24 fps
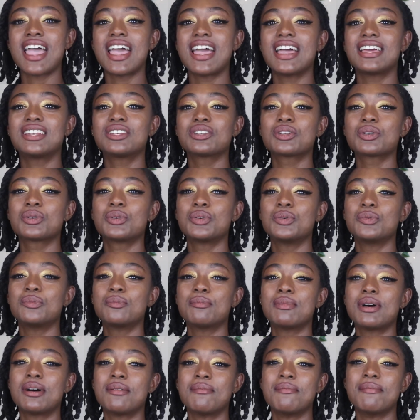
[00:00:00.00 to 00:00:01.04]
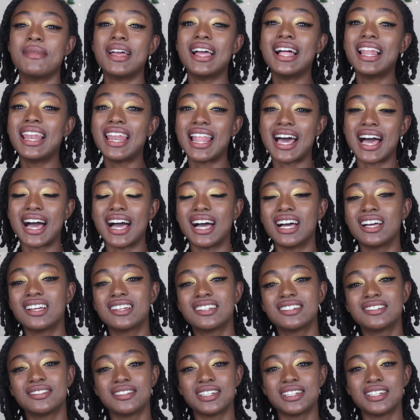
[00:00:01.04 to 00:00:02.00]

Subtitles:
and Kumbh Mela,